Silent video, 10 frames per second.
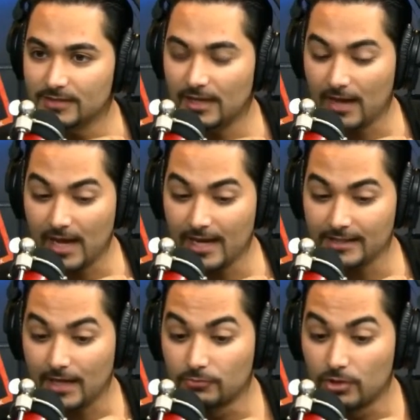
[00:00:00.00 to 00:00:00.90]
i i
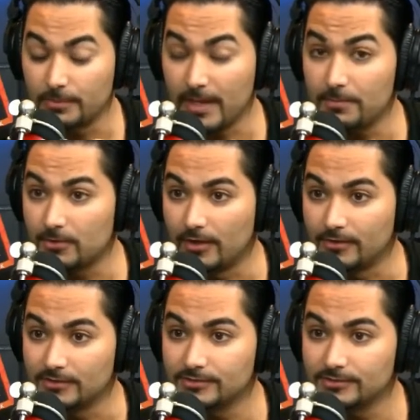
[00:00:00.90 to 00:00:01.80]
had i wrote a paper on
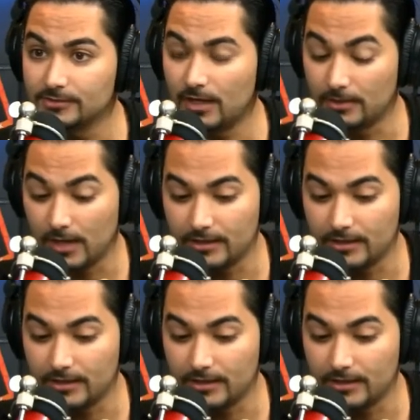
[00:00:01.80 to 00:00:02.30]
this really on,